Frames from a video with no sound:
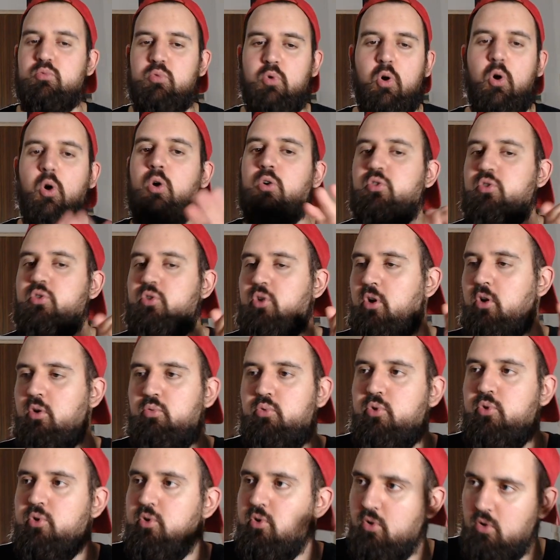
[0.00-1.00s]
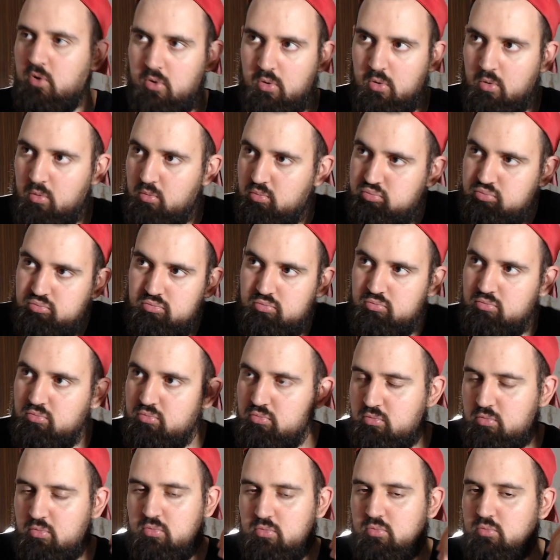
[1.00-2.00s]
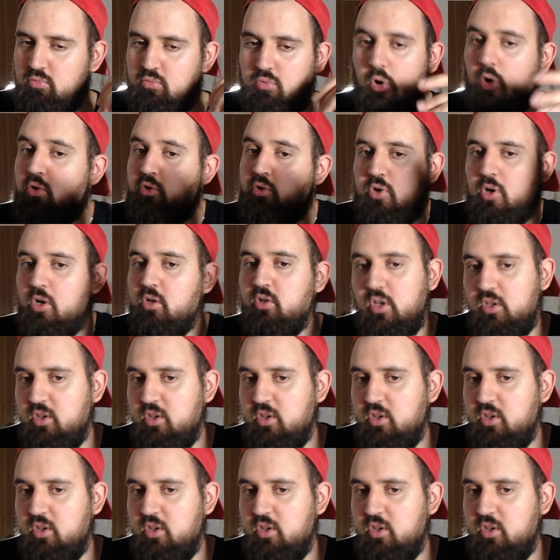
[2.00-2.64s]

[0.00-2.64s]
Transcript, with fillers: Okay, we uh, okay.